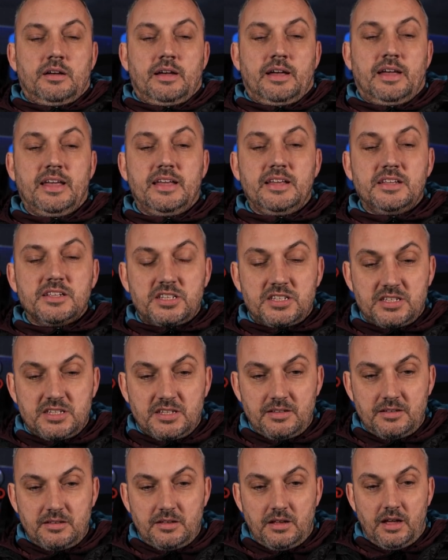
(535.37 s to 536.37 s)

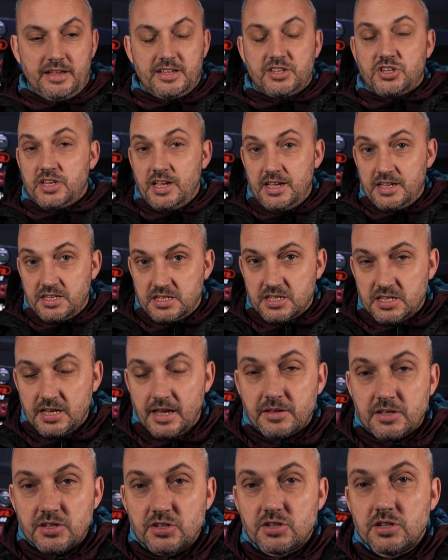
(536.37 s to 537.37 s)
He's he shares the
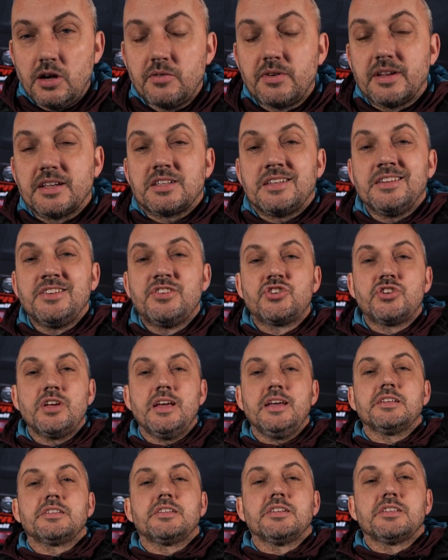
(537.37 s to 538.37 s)
same. Did you know this? He
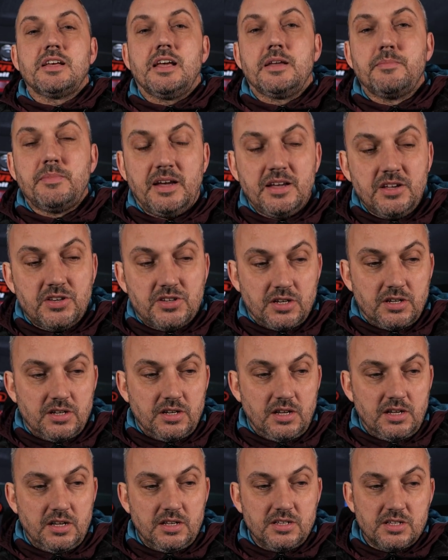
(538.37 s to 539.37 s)
shares the same agent
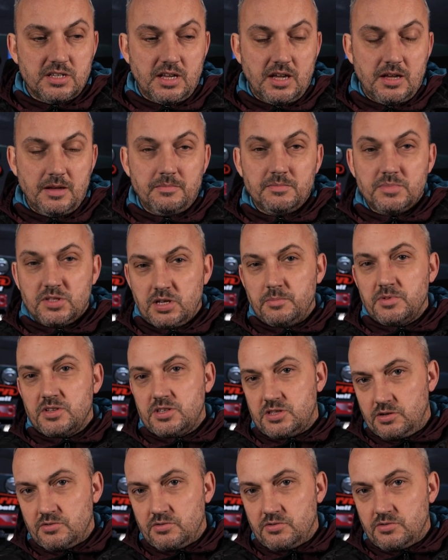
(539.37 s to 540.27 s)
as um, Thomas